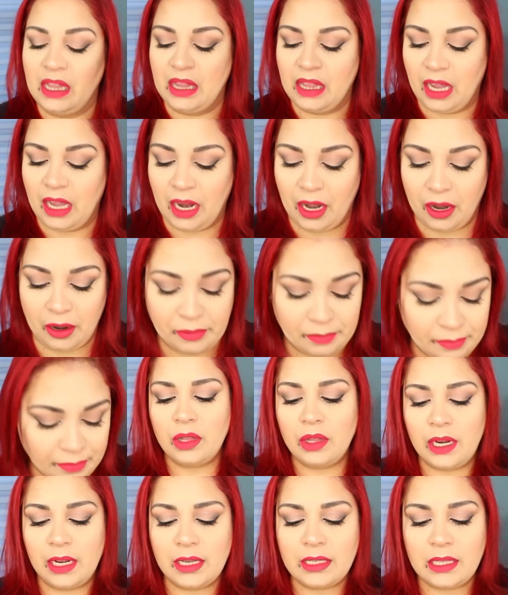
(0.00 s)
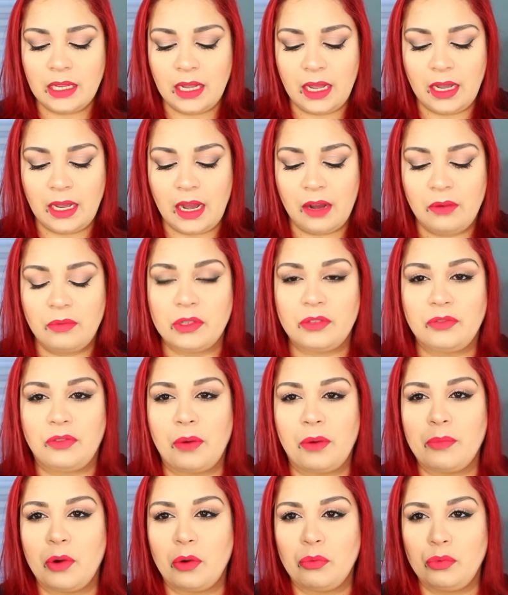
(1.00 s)
the hair. So the next thing I got was
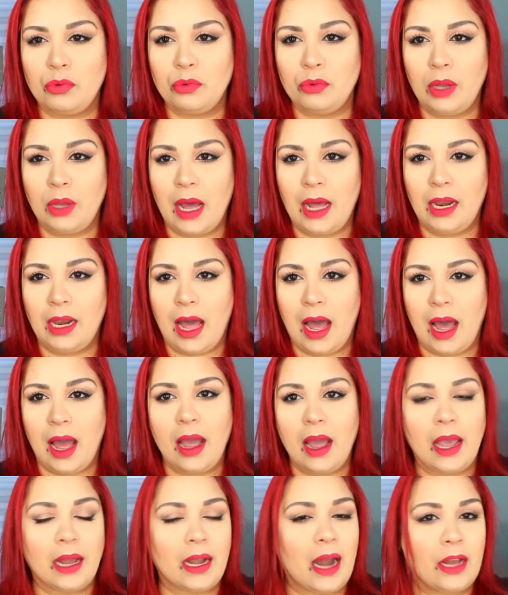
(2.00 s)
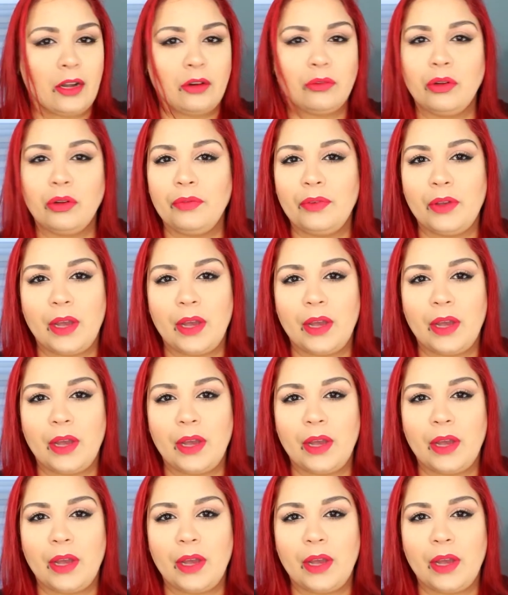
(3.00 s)
from RueLaLa, and I don't know if